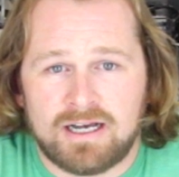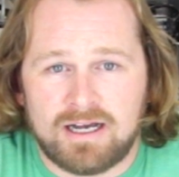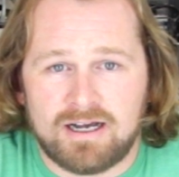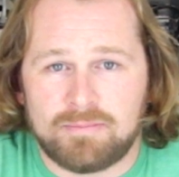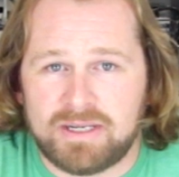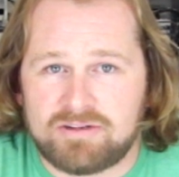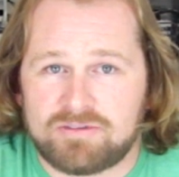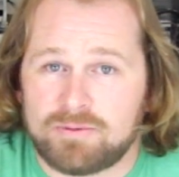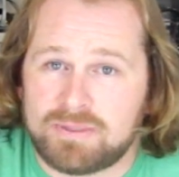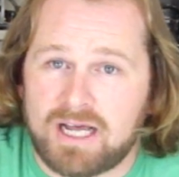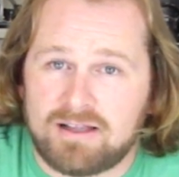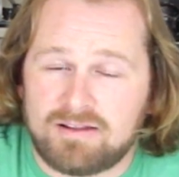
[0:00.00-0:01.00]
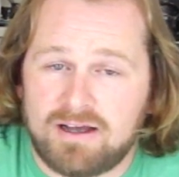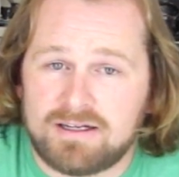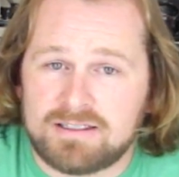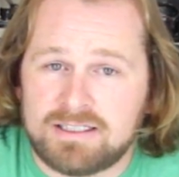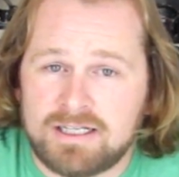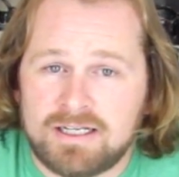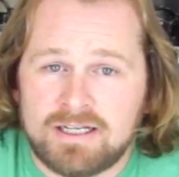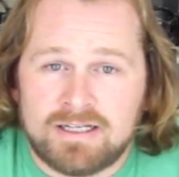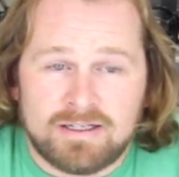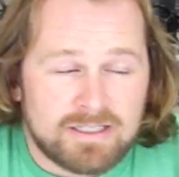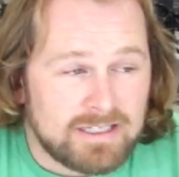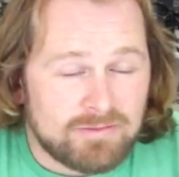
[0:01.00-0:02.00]
made from nylon.
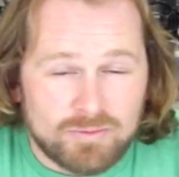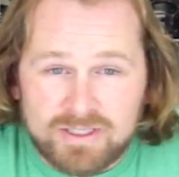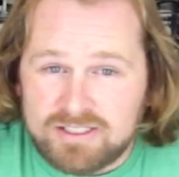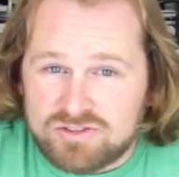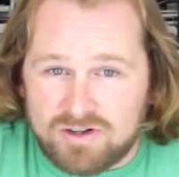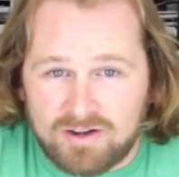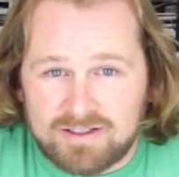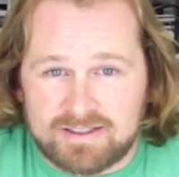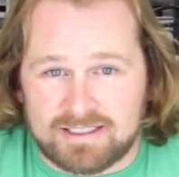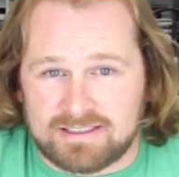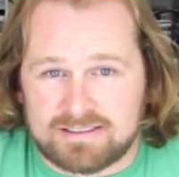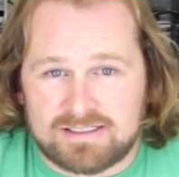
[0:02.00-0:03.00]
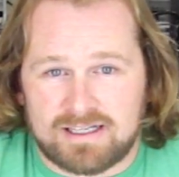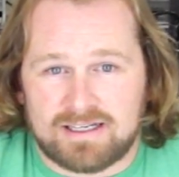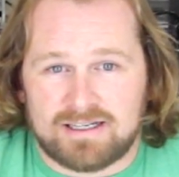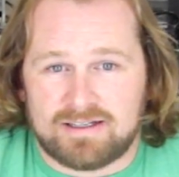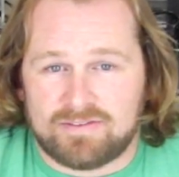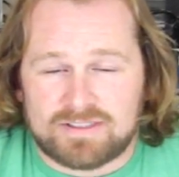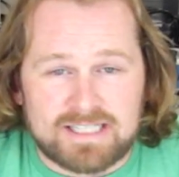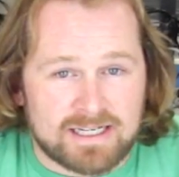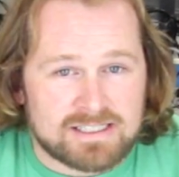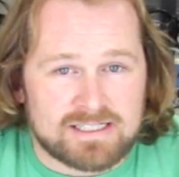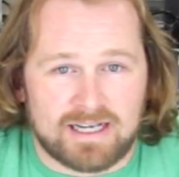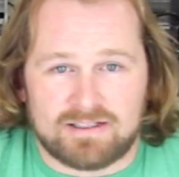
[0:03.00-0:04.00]
Even really strong things,
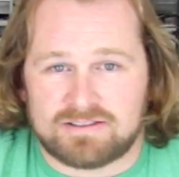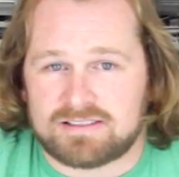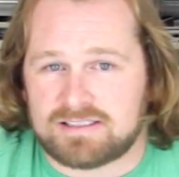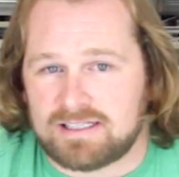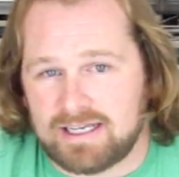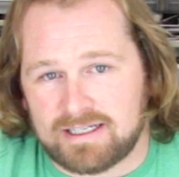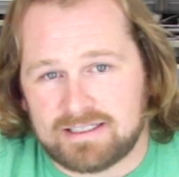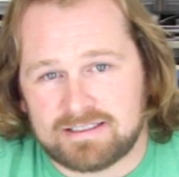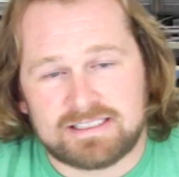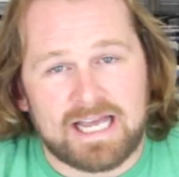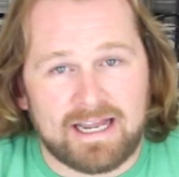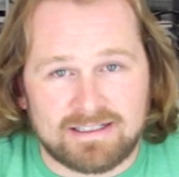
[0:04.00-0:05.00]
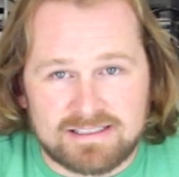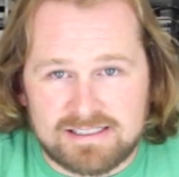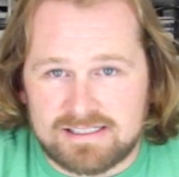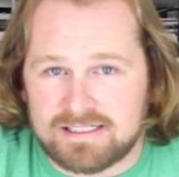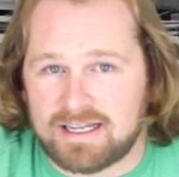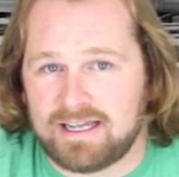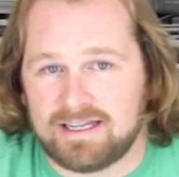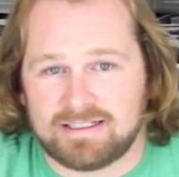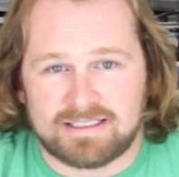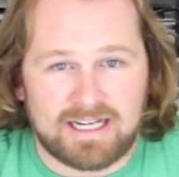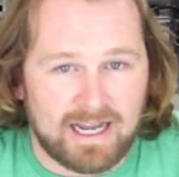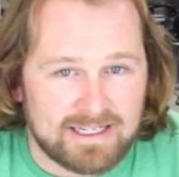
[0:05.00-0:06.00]
textiles like tents
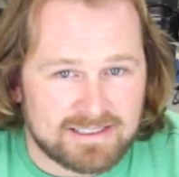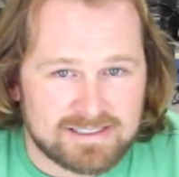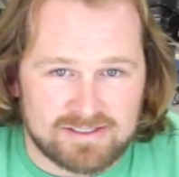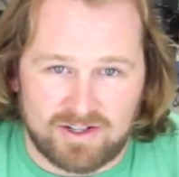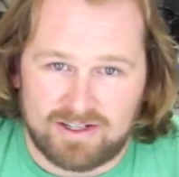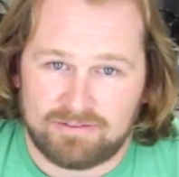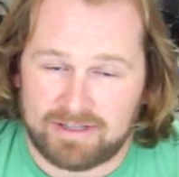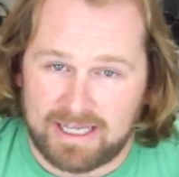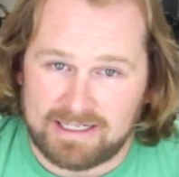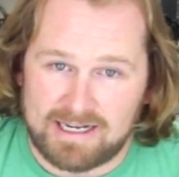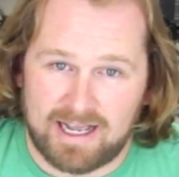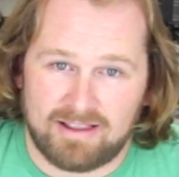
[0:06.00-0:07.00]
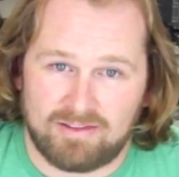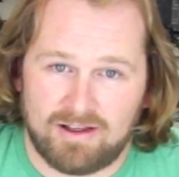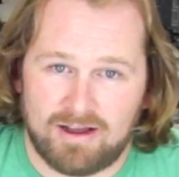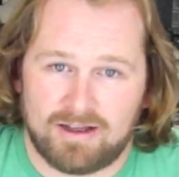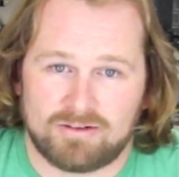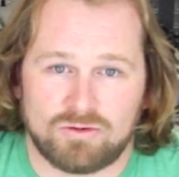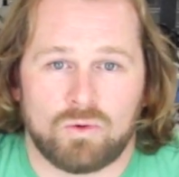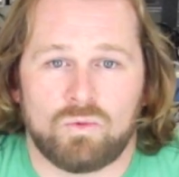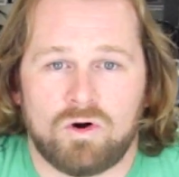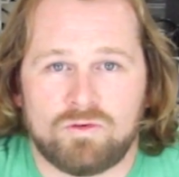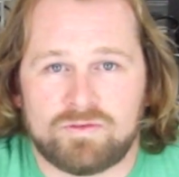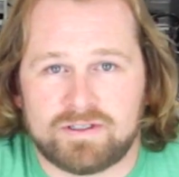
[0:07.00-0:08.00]
and kites all have that nylon
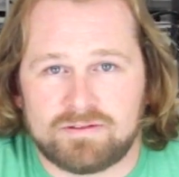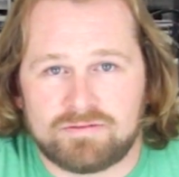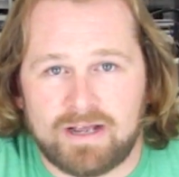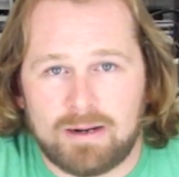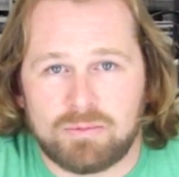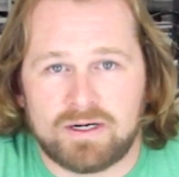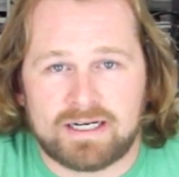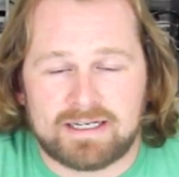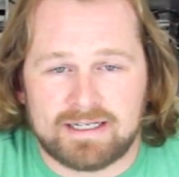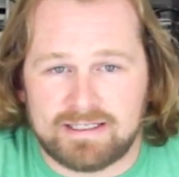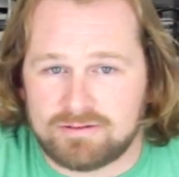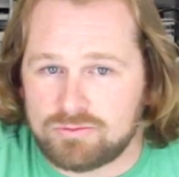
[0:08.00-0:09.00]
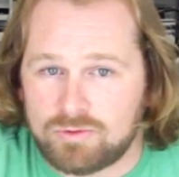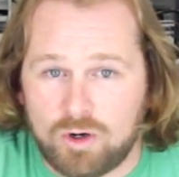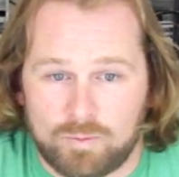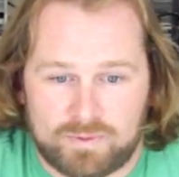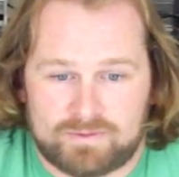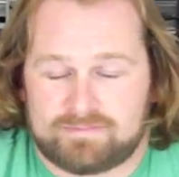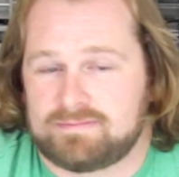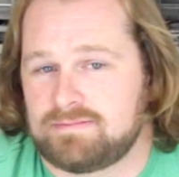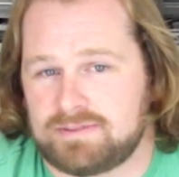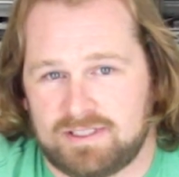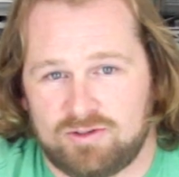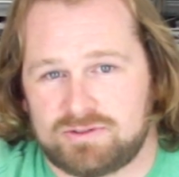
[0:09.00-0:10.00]
woven fabric, and rope.
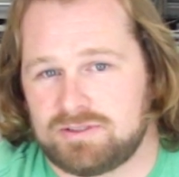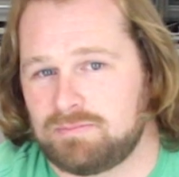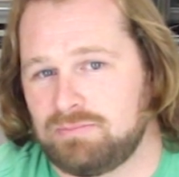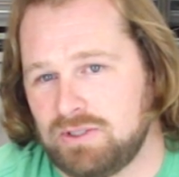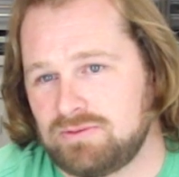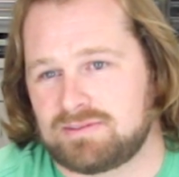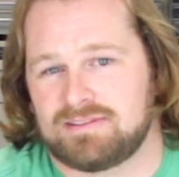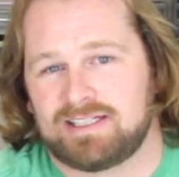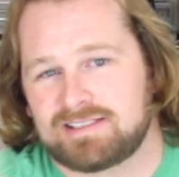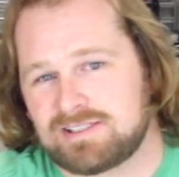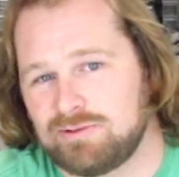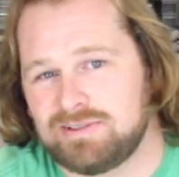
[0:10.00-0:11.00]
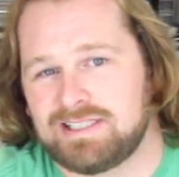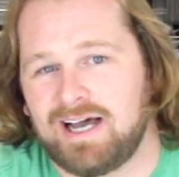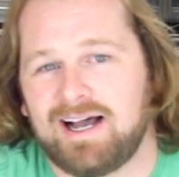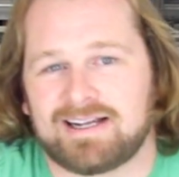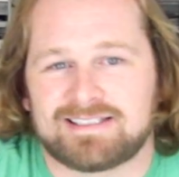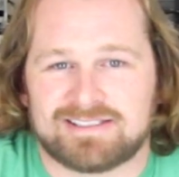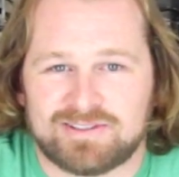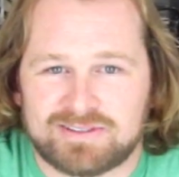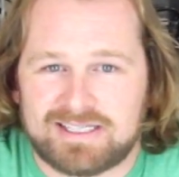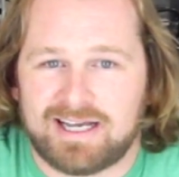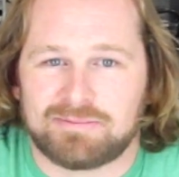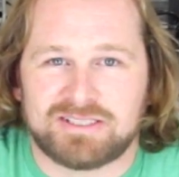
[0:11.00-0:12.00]
It holds a boat next to a dock, so
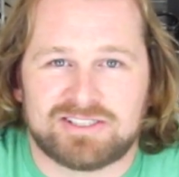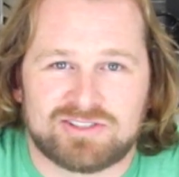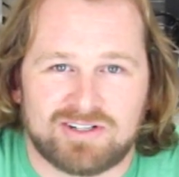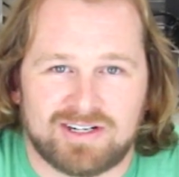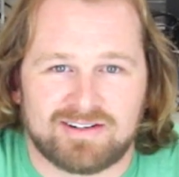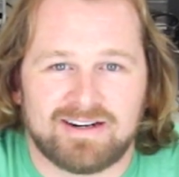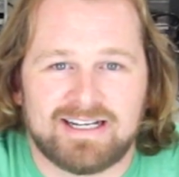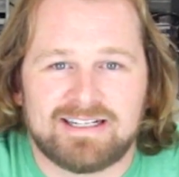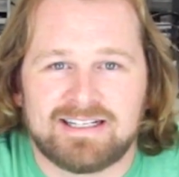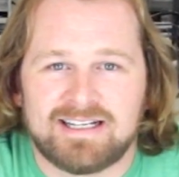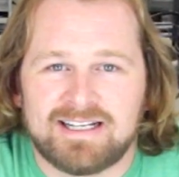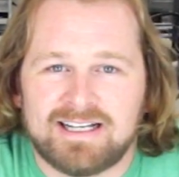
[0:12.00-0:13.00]
it's got to be strong, right?